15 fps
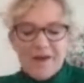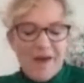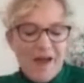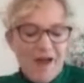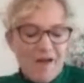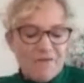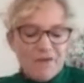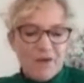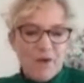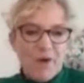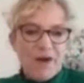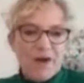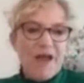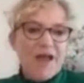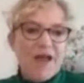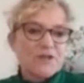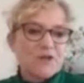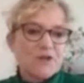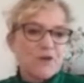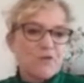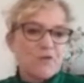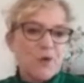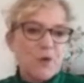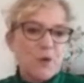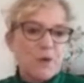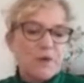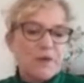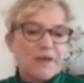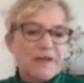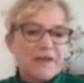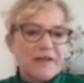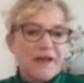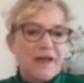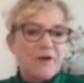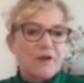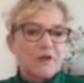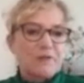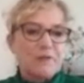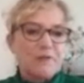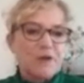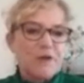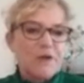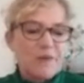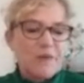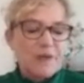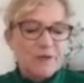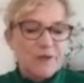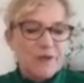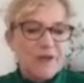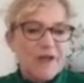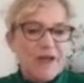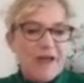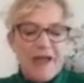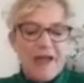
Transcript: have quite a hands-on role in our community piggery